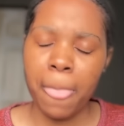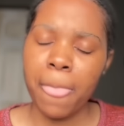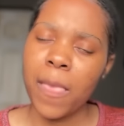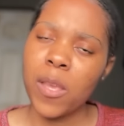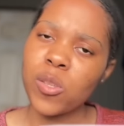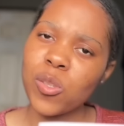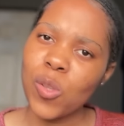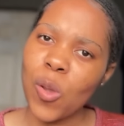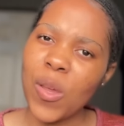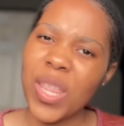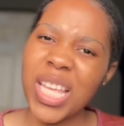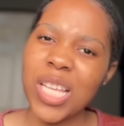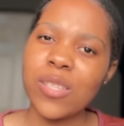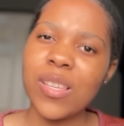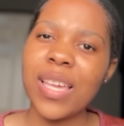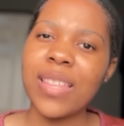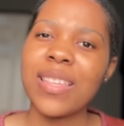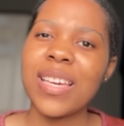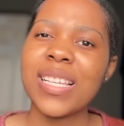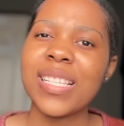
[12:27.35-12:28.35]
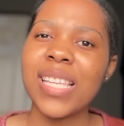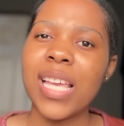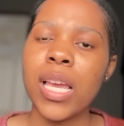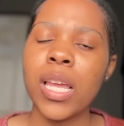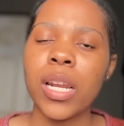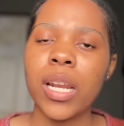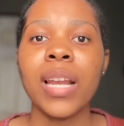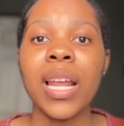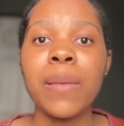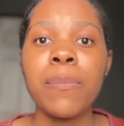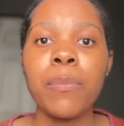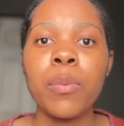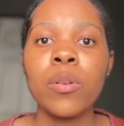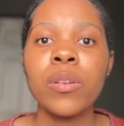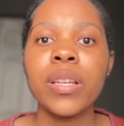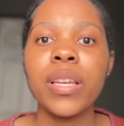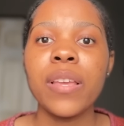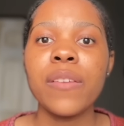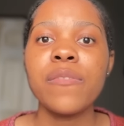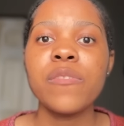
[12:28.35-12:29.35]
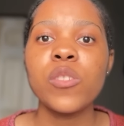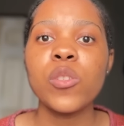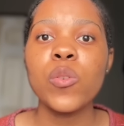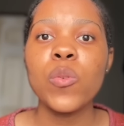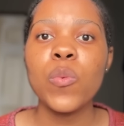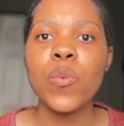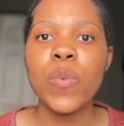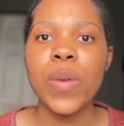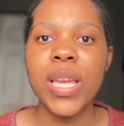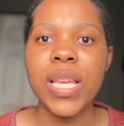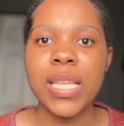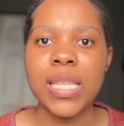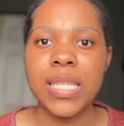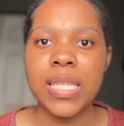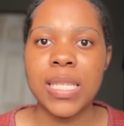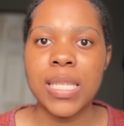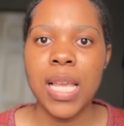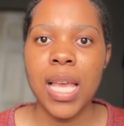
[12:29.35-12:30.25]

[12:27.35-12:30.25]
So that's why they say Red Bull gives you wings.